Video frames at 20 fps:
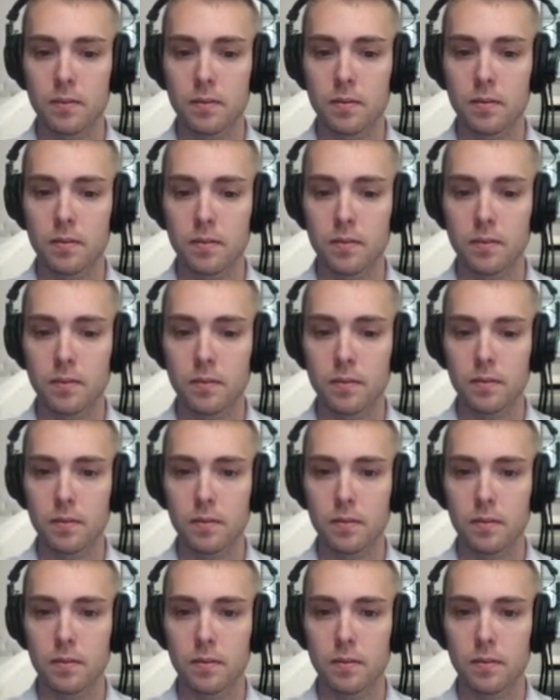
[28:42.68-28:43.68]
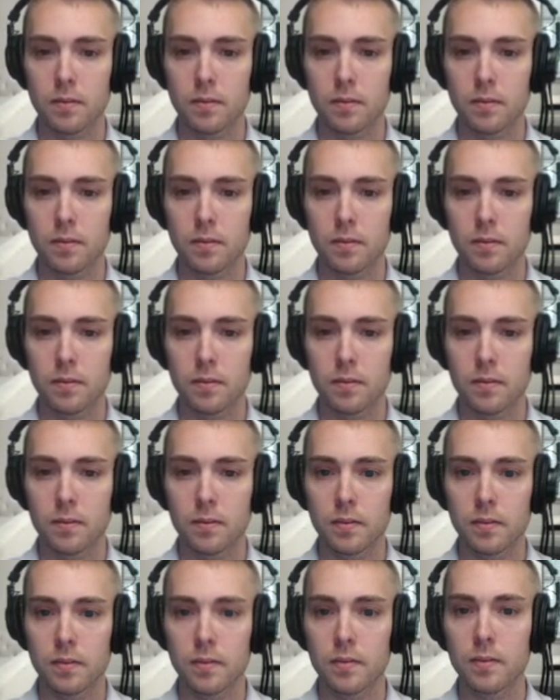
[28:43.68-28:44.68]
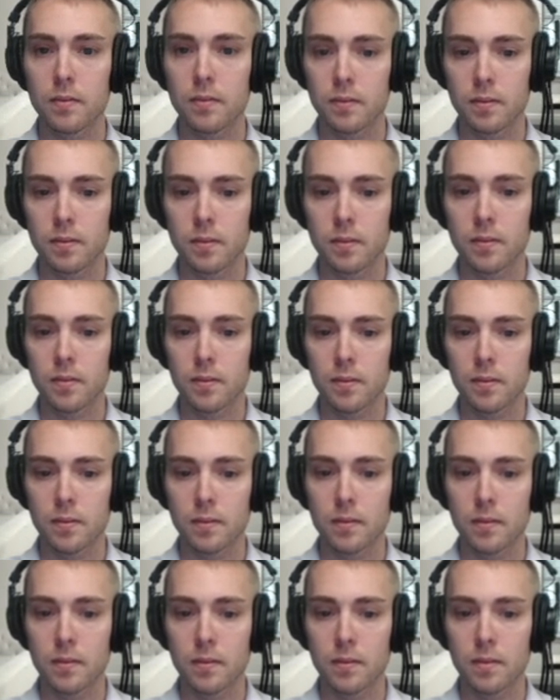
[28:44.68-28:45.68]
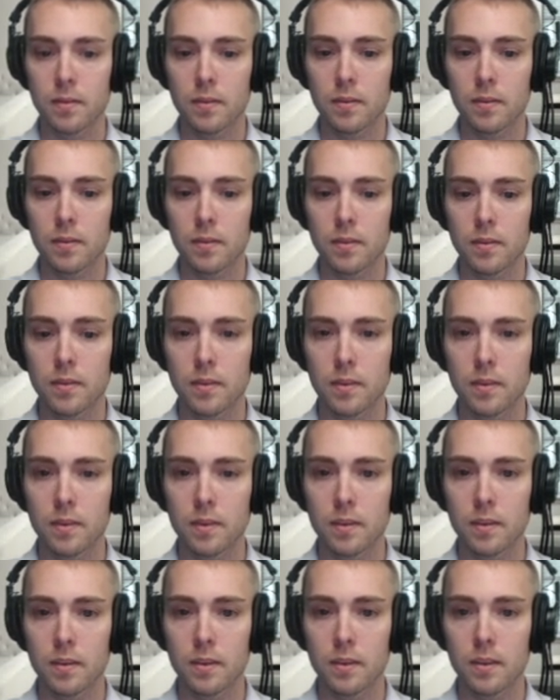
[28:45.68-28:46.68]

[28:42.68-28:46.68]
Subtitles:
(not speaking)